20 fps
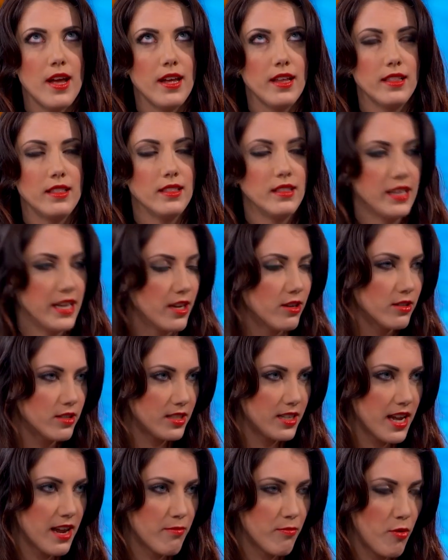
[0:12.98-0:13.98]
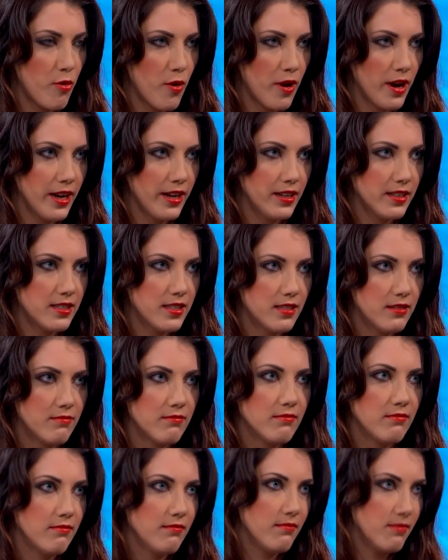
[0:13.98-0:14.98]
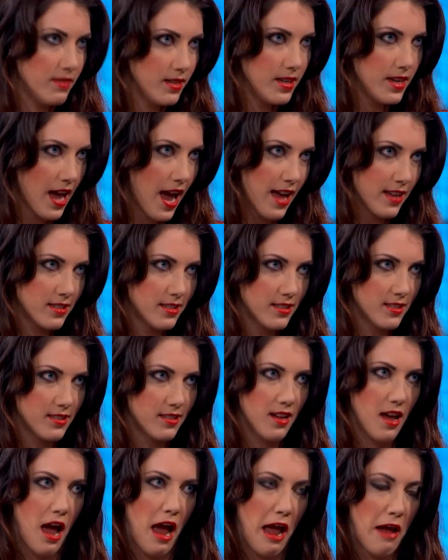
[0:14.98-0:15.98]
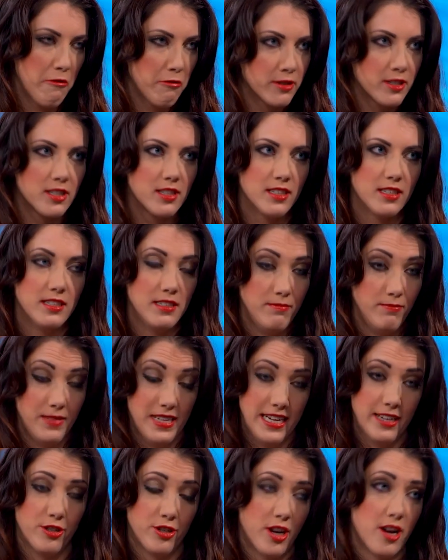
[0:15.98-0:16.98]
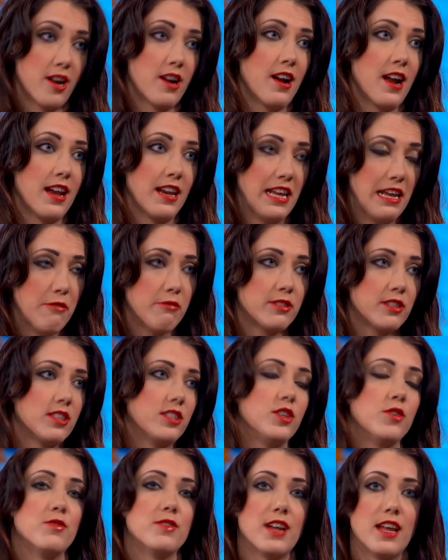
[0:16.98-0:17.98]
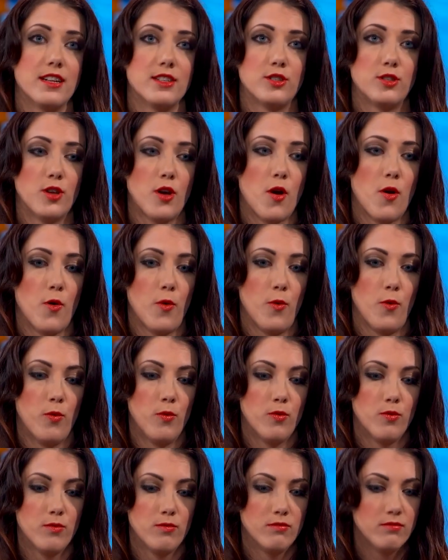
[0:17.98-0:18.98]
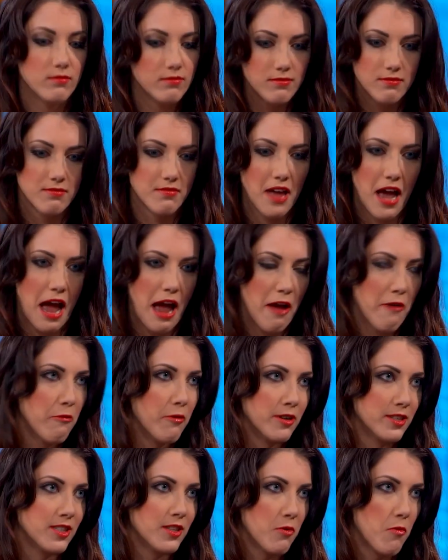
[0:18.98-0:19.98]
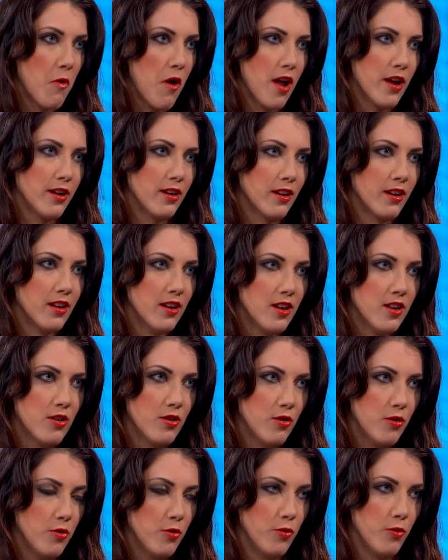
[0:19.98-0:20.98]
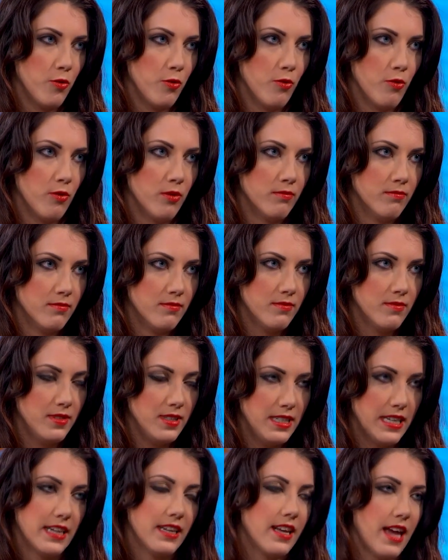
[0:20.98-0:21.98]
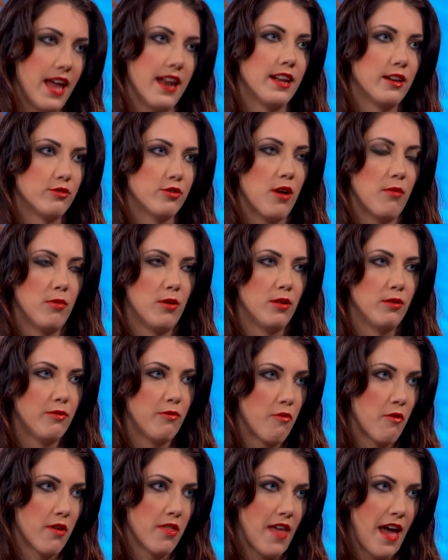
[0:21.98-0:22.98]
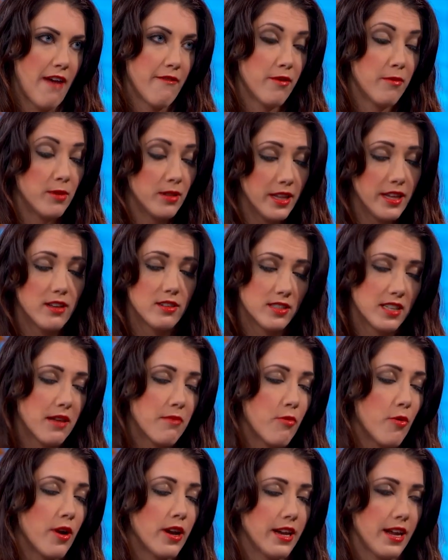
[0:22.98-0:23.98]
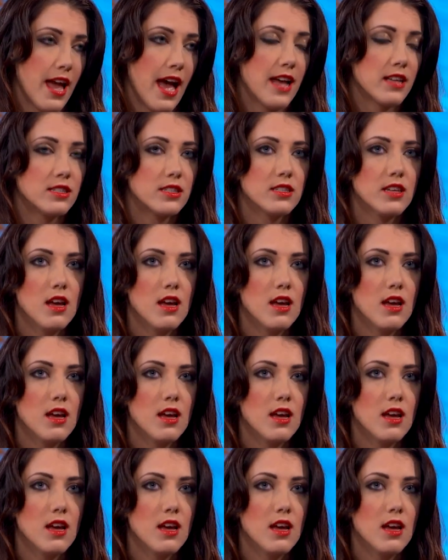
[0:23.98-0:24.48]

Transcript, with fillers: a legal standpoint, yes, I was the teacher and he was the student, and so I was the one who did get in trouble for that. From a legal standpoint, yes.